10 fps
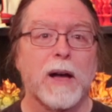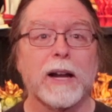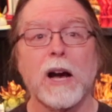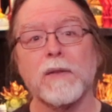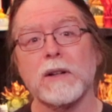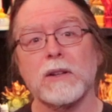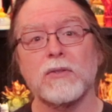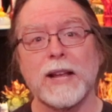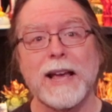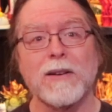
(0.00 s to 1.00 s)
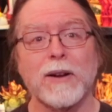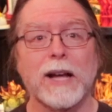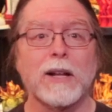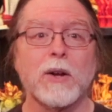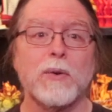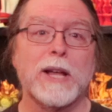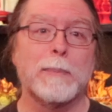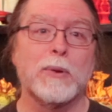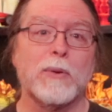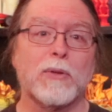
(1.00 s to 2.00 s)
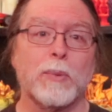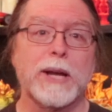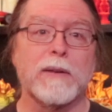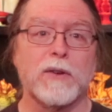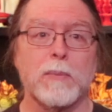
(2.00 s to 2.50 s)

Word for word: I covered the standard Elegoo Neptune 3 a few